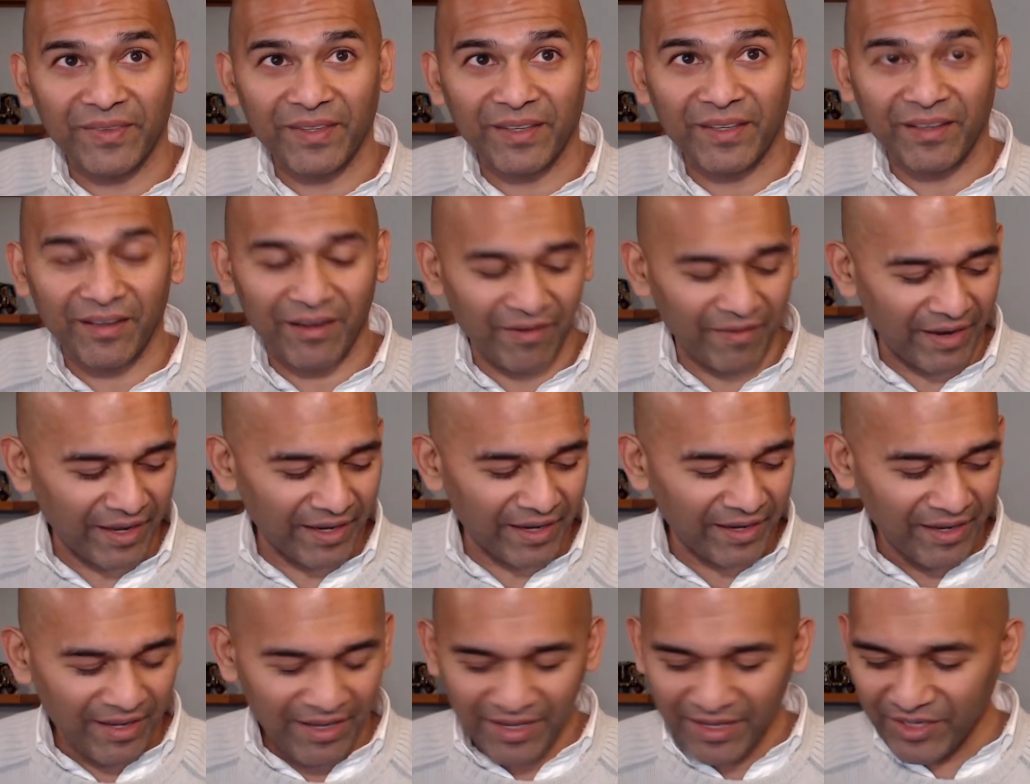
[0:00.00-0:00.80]
All right,
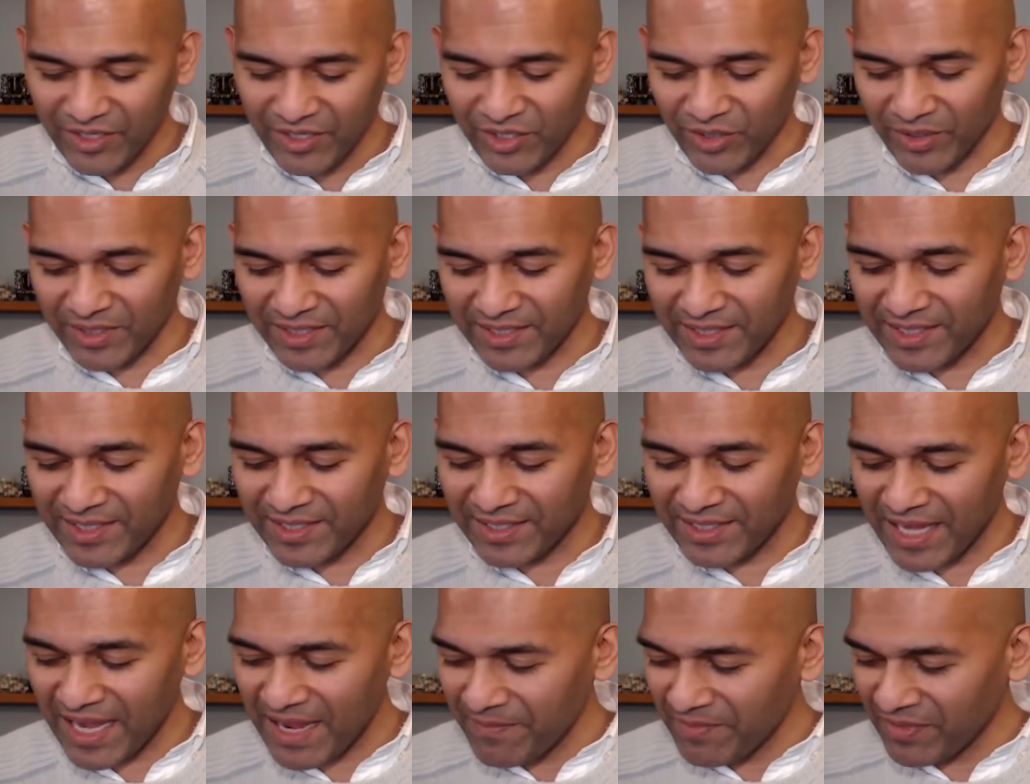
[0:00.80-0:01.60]
so it's the
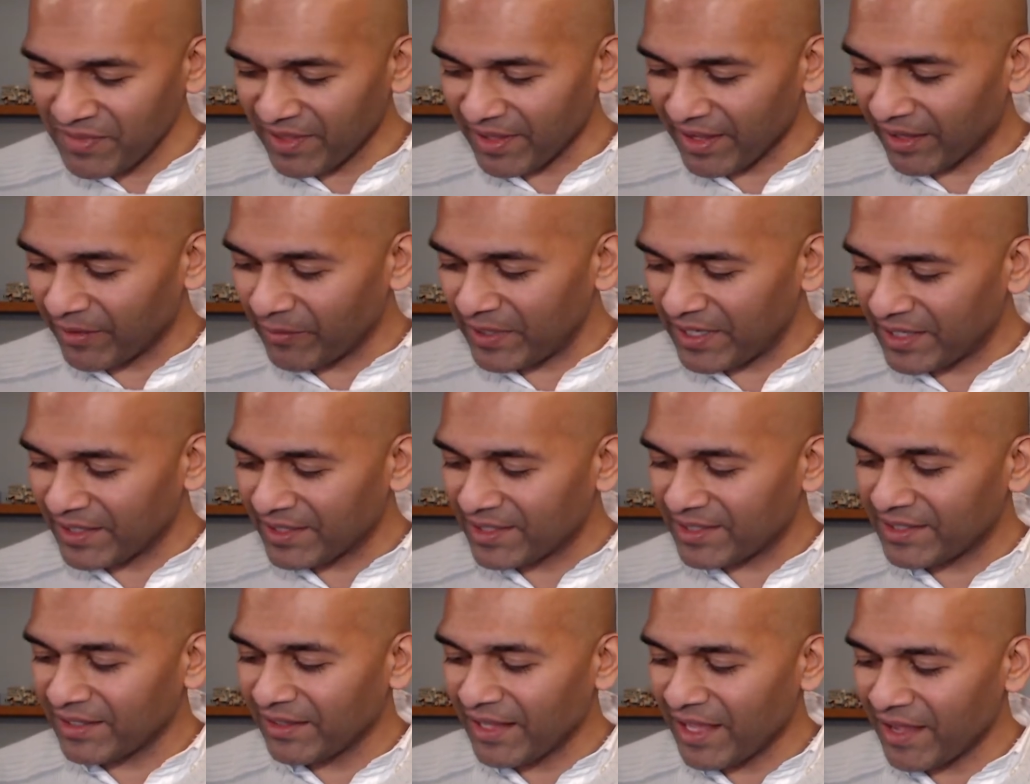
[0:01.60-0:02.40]
same thing. We can
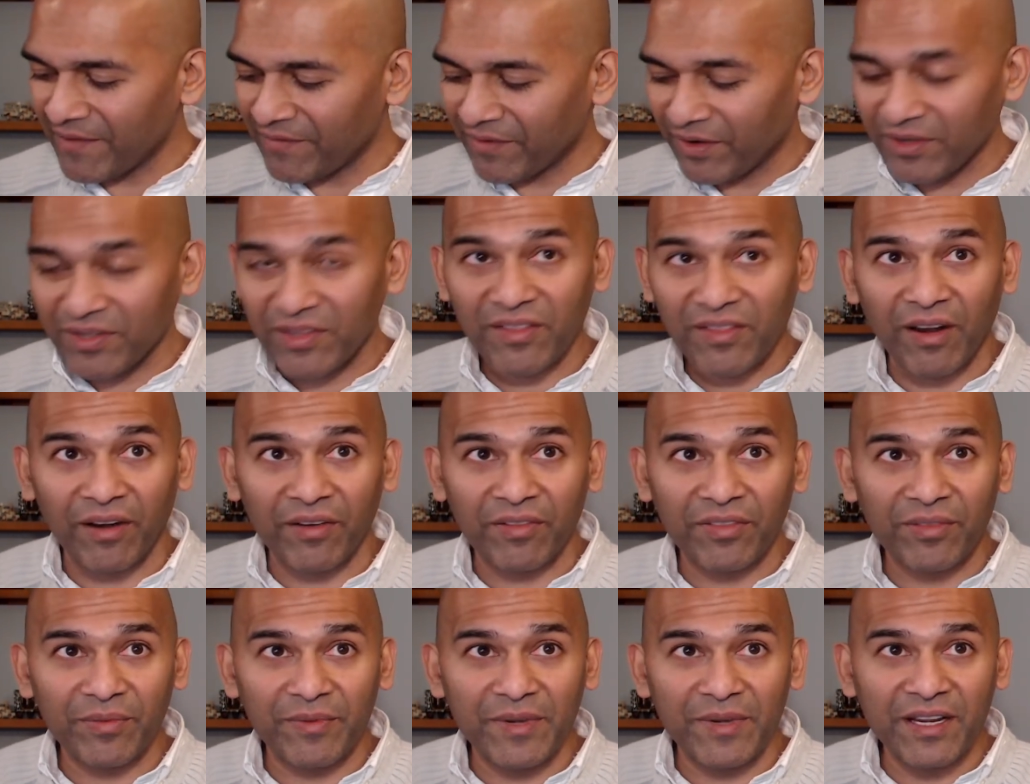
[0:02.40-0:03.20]
still have our
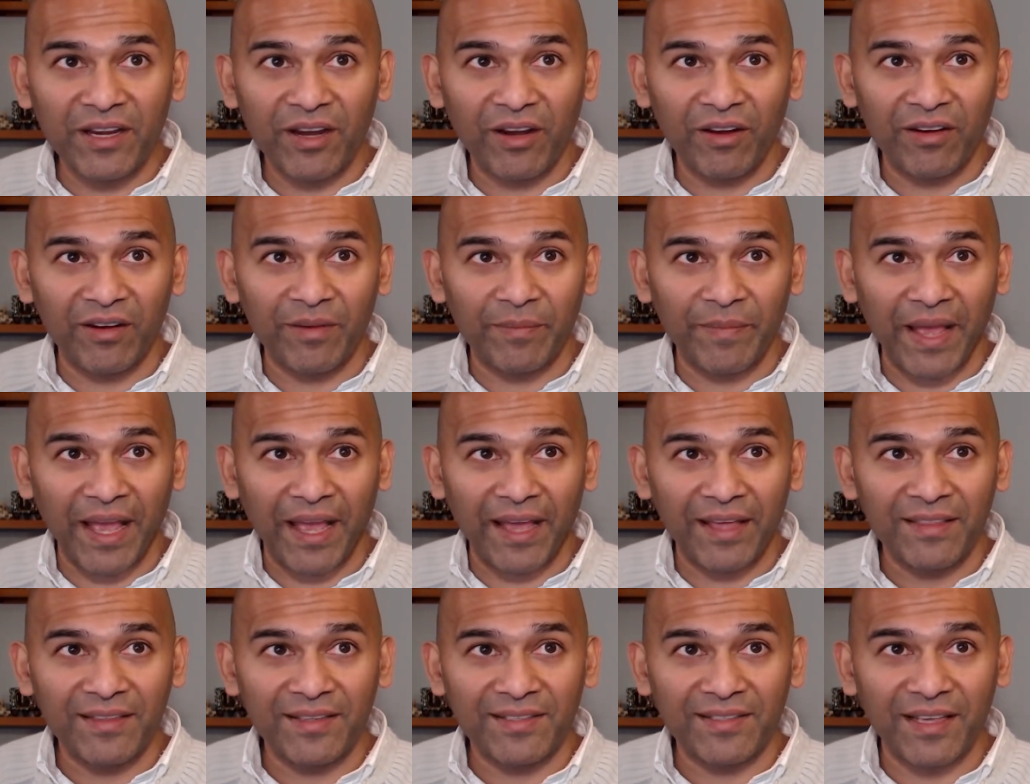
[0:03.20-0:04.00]
3 current
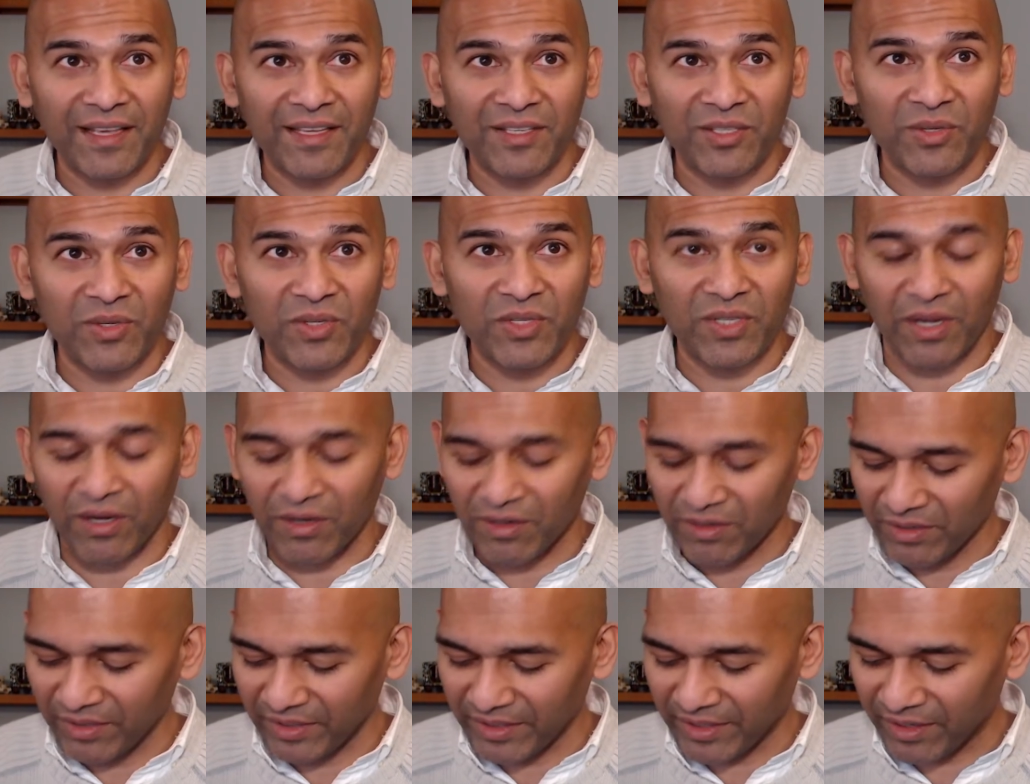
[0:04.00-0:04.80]
paths, as you saw
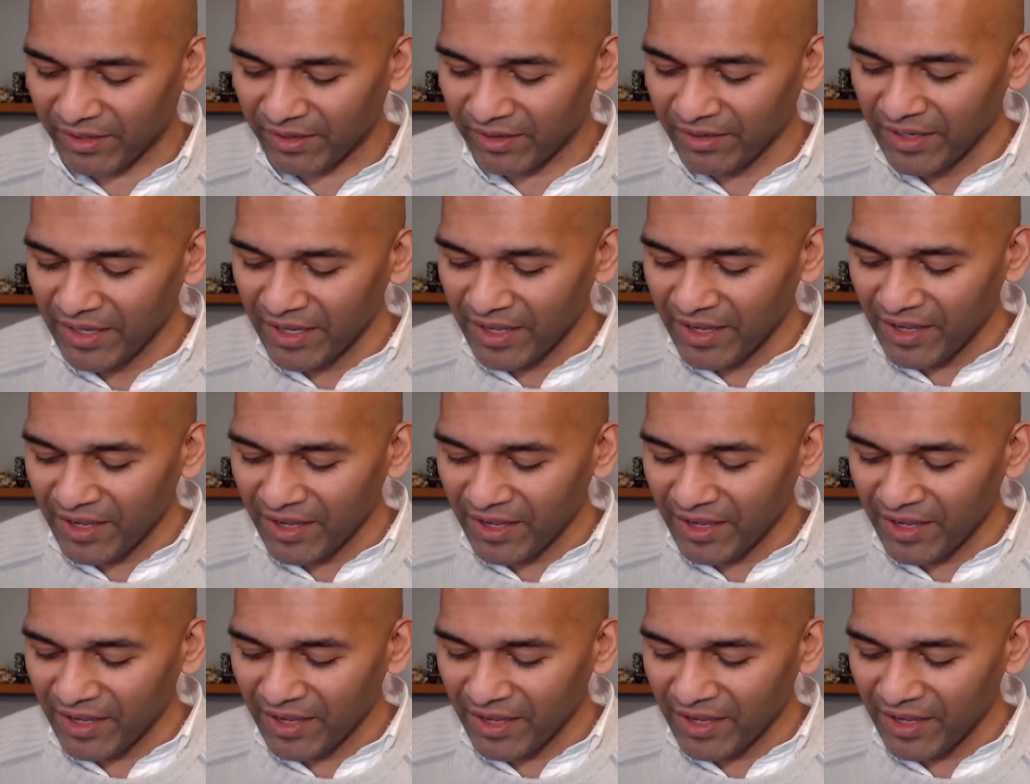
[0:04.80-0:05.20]
earlier.